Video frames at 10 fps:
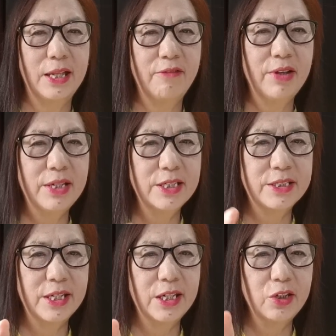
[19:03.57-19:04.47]
David is
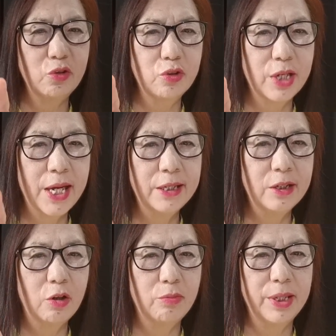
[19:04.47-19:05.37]
telling you right
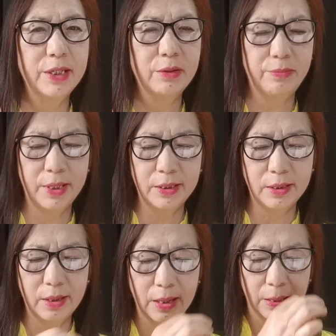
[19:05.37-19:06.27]
now my dear
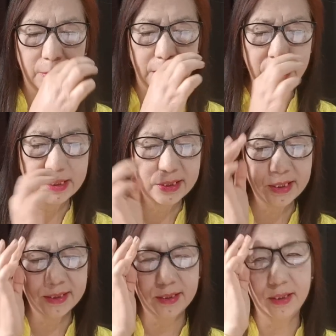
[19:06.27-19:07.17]
brother my dear
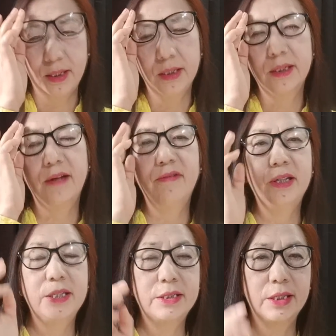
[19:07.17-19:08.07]
sister
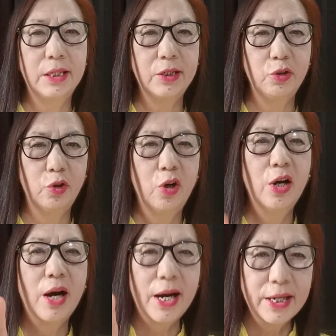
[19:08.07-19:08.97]
David is telling you
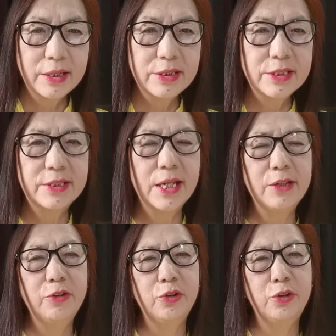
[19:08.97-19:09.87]
I
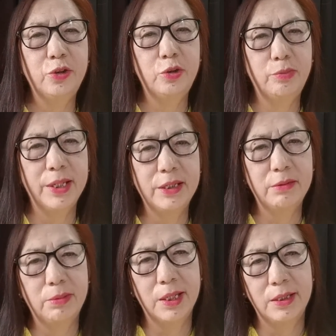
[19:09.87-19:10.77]
understand you my dear
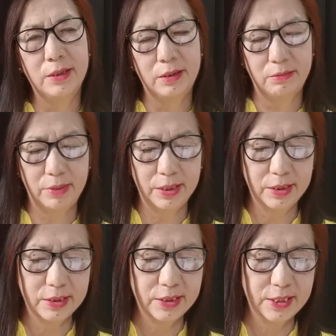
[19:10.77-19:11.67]
brother my
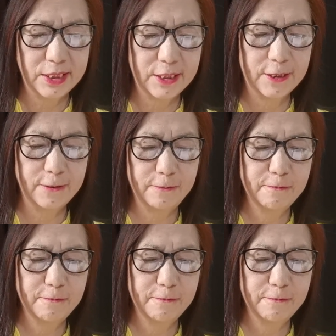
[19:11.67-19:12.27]
dear sister